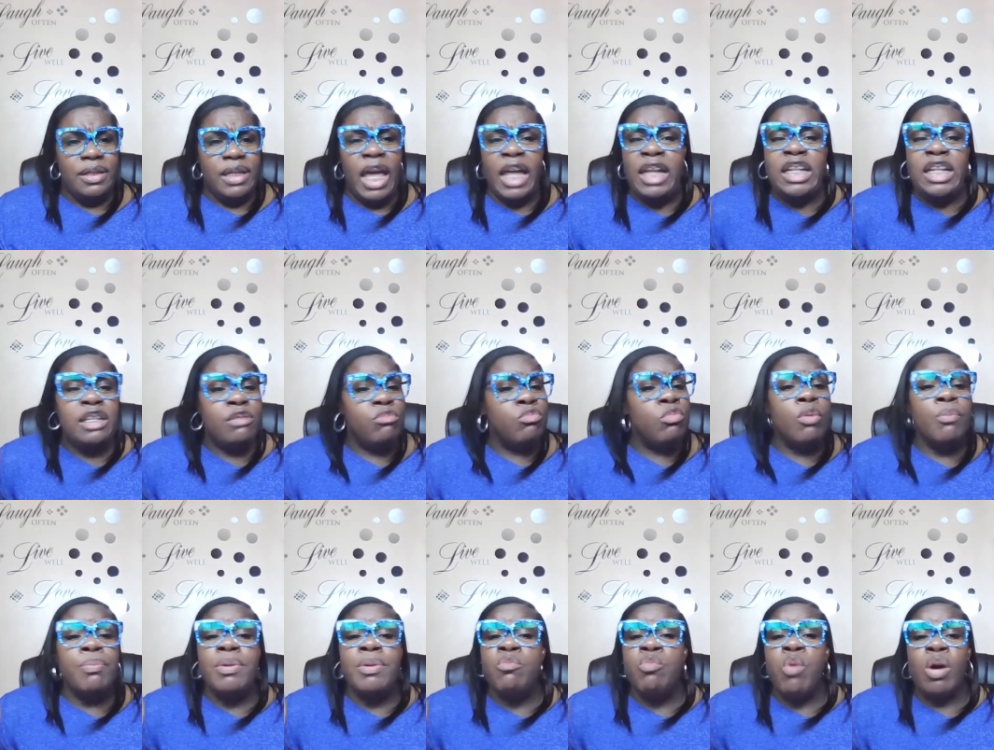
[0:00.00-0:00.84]
And it
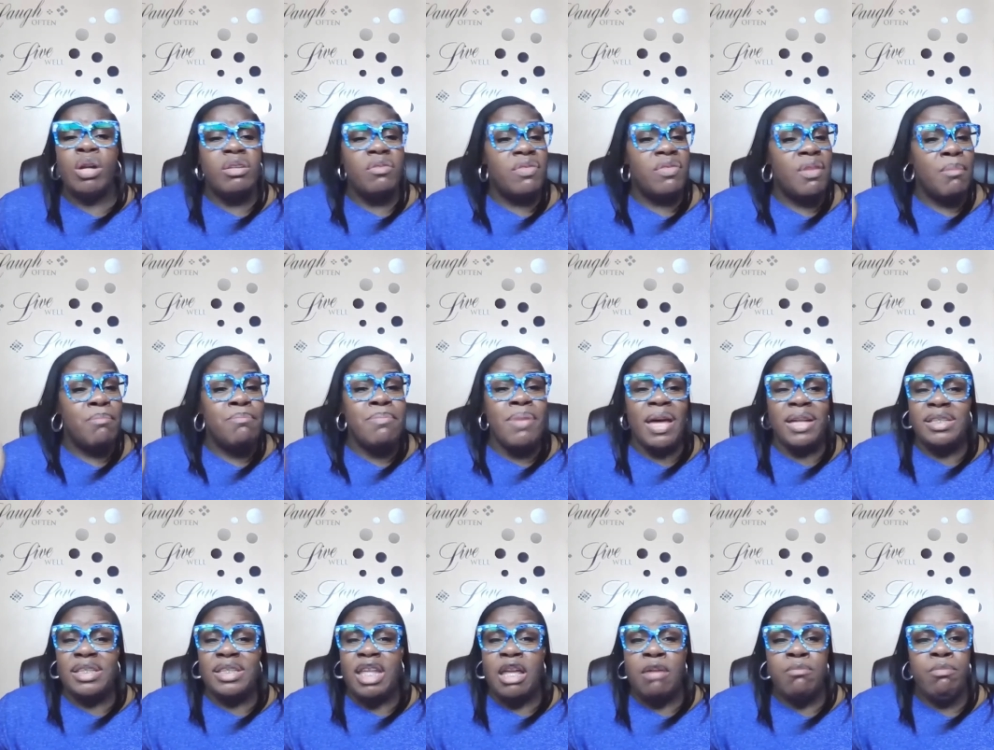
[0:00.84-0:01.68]
will be one of the
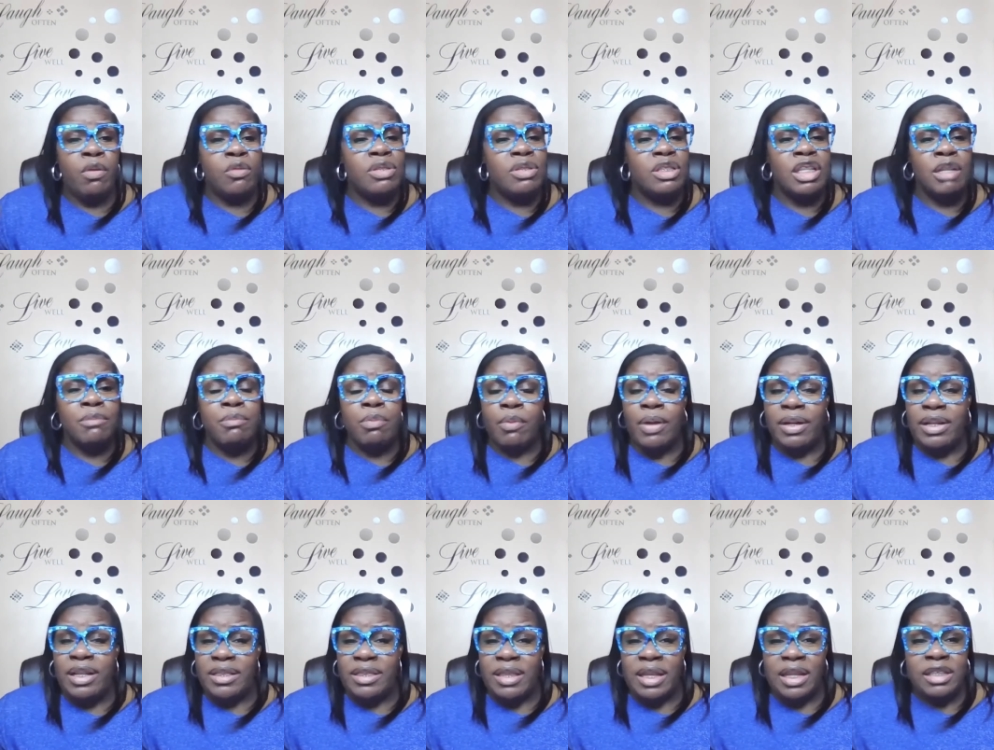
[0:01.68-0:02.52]
best and most
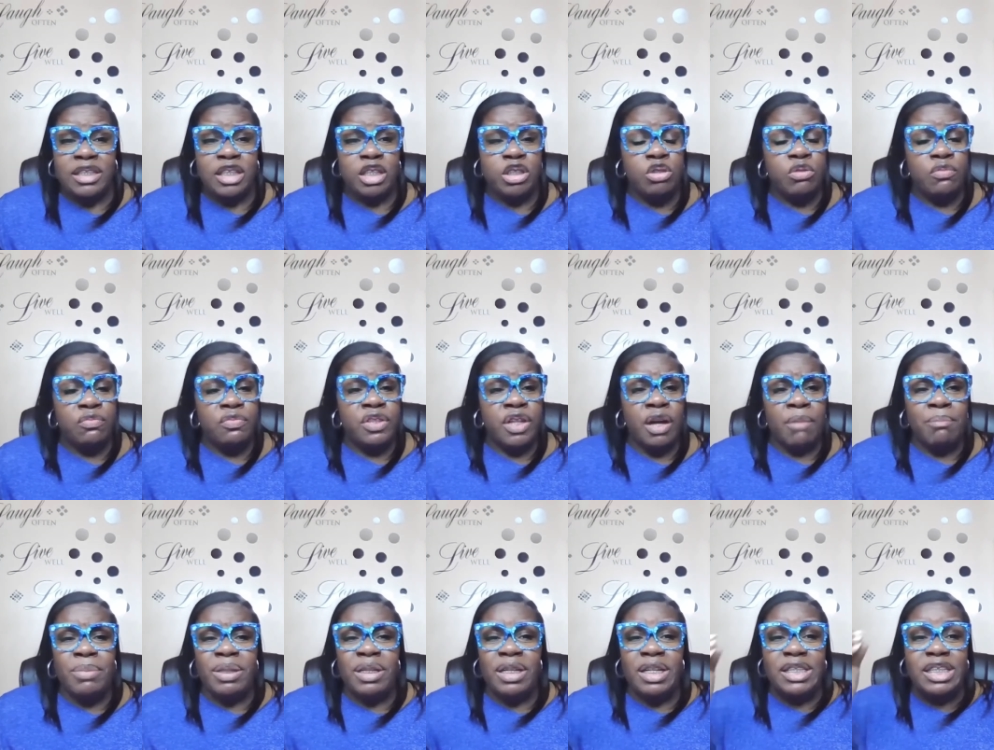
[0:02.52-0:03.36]
liberating things that you've
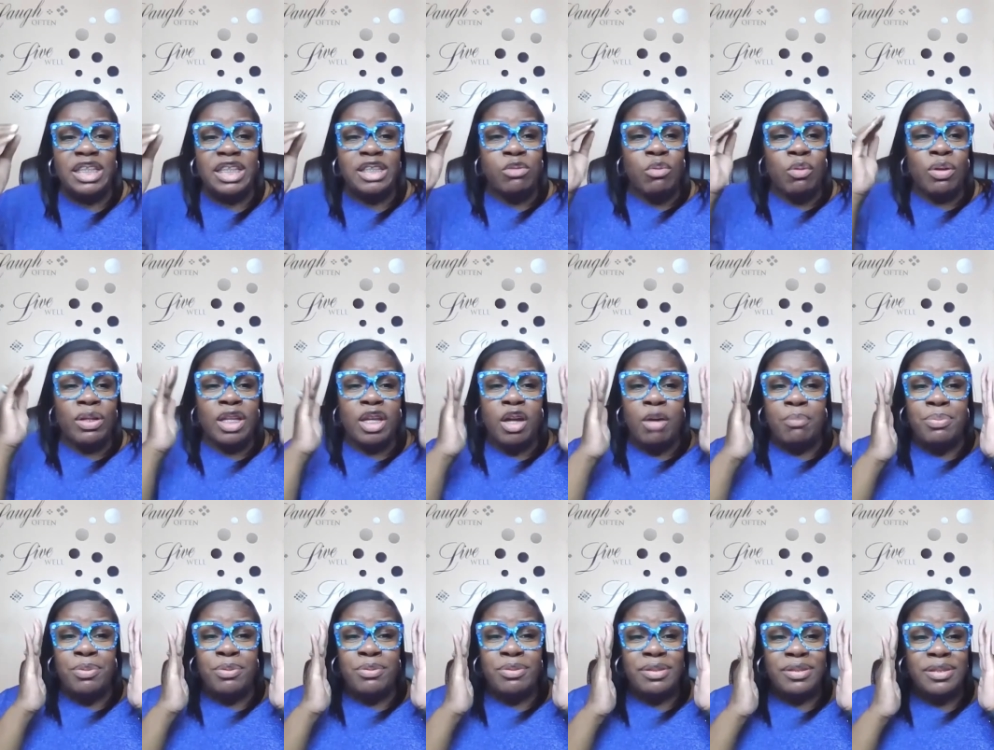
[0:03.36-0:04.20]
done because it's going to
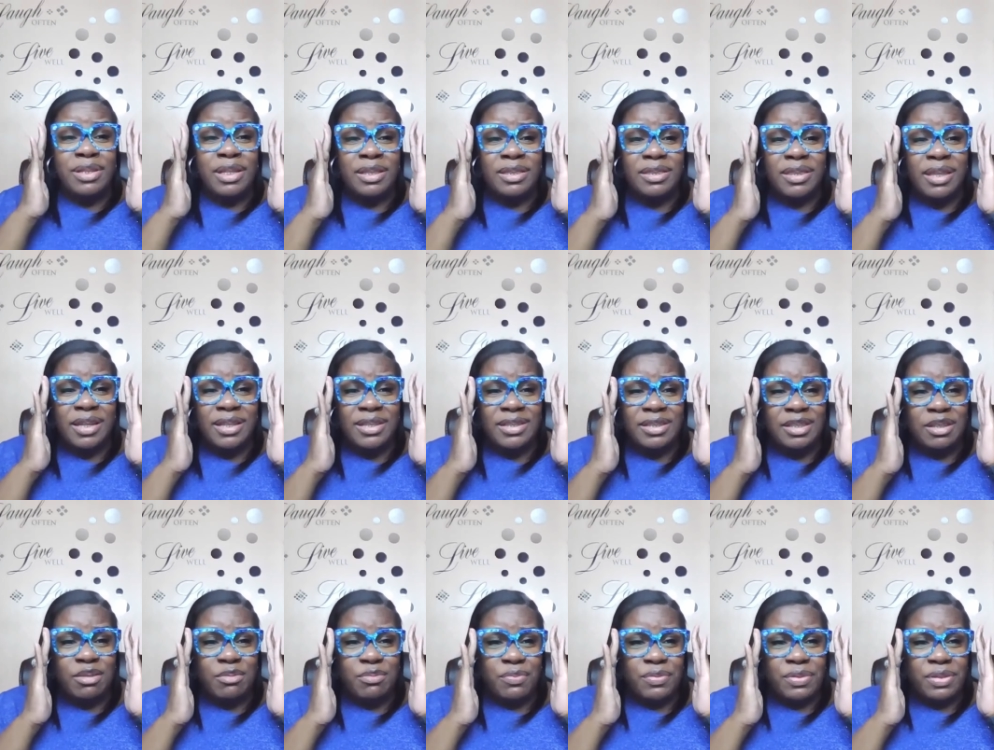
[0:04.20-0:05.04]
help you see things
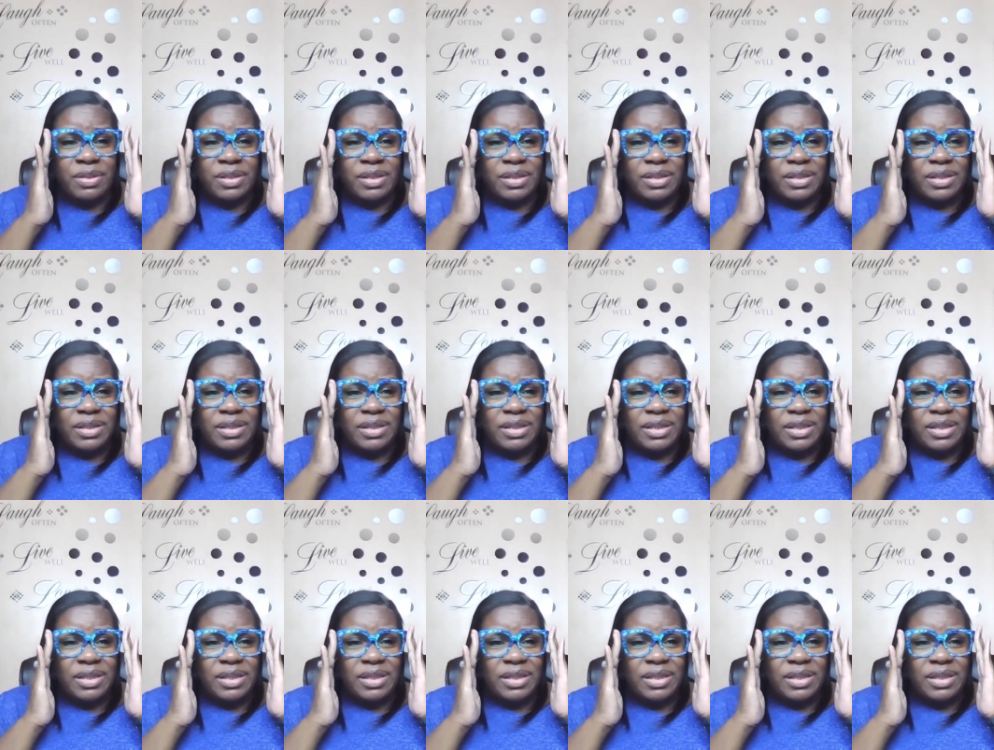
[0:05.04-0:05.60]
differently.